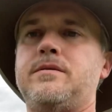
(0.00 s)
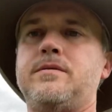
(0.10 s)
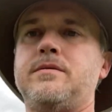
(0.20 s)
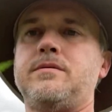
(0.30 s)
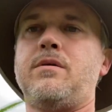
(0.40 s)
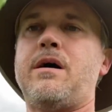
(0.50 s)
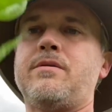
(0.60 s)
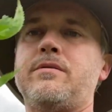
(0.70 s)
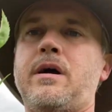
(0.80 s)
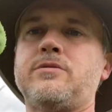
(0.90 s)
So
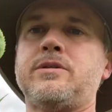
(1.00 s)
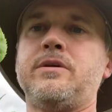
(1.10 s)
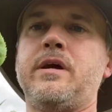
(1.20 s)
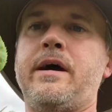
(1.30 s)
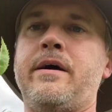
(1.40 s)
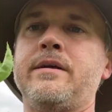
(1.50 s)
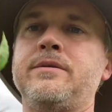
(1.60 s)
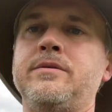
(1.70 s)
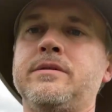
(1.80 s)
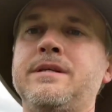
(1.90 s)
I'll show you how I
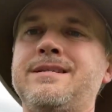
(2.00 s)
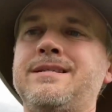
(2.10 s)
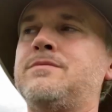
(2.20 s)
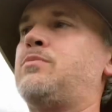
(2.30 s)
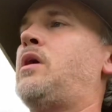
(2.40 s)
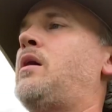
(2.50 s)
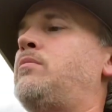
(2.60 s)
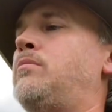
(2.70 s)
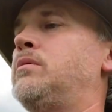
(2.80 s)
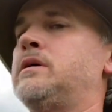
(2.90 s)
do it. This is
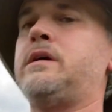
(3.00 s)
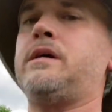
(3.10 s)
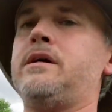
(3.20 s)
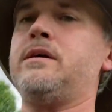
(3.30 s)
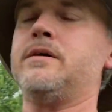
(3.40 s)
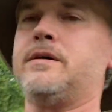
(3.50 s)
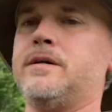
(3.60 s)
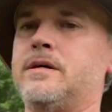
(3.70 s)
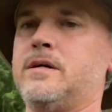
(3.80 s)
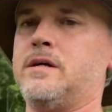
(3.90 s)
probably
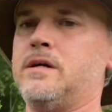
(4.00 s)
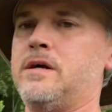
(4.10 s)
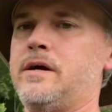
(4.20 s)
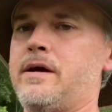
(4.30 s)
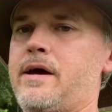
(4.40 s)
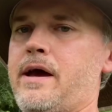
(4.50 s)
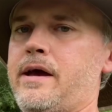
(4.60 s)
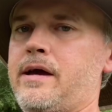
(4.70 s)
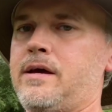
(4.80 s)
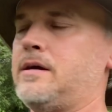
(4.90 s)

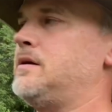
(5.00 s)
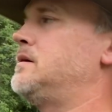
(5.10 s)
a